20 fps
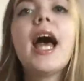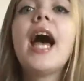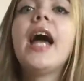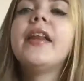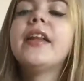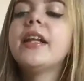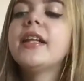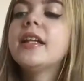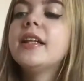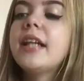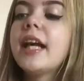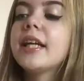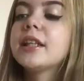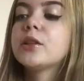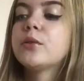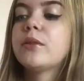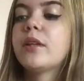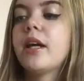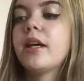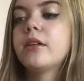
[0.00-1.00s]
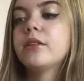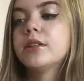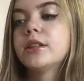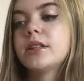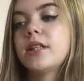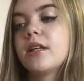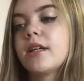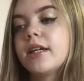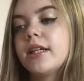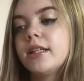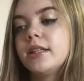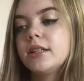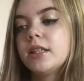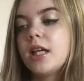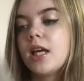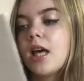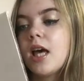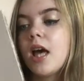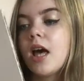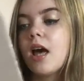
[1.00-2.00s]
And then the next one I got signed
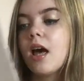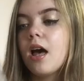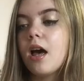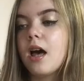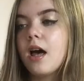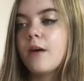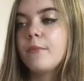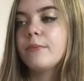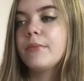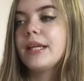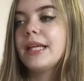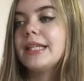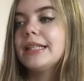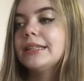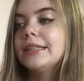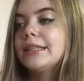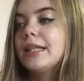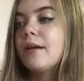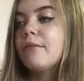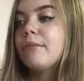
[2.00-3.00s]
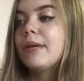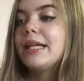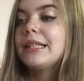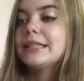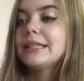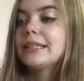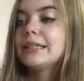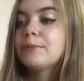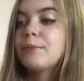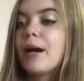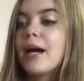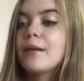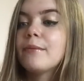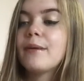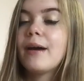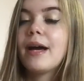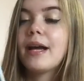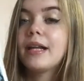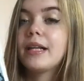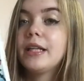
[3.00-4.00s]
is Amazing
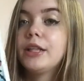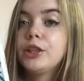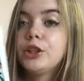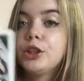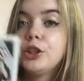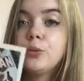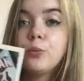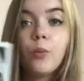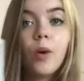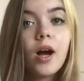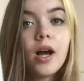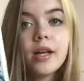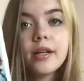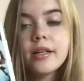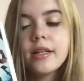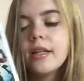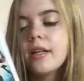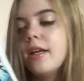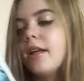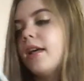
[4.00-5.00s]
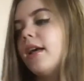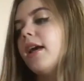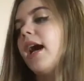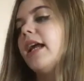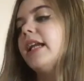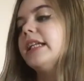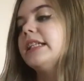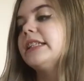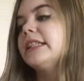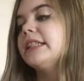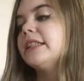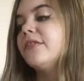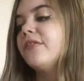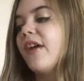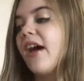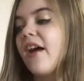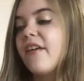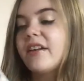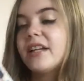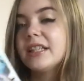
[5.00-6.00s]
Spider-Man issue 1, and this is the
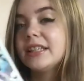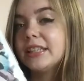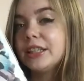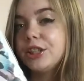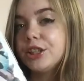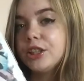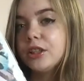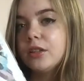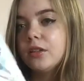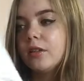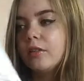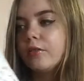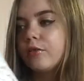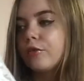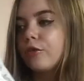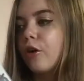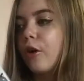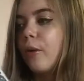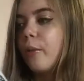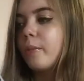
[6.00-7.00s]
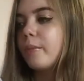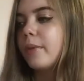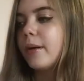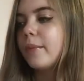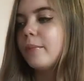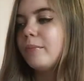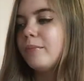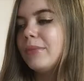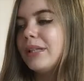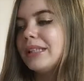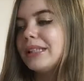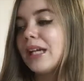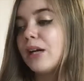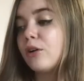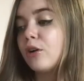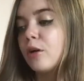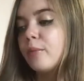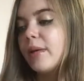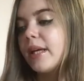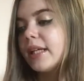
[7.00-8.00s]
variant edition from
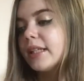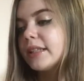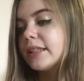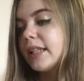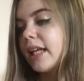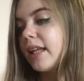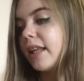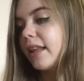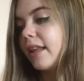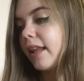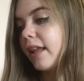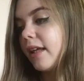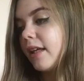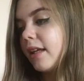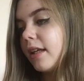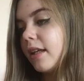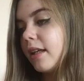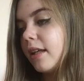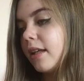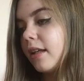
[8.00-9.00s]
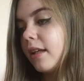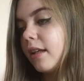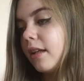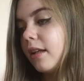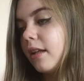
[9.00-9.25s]
Midtown Comics, I think.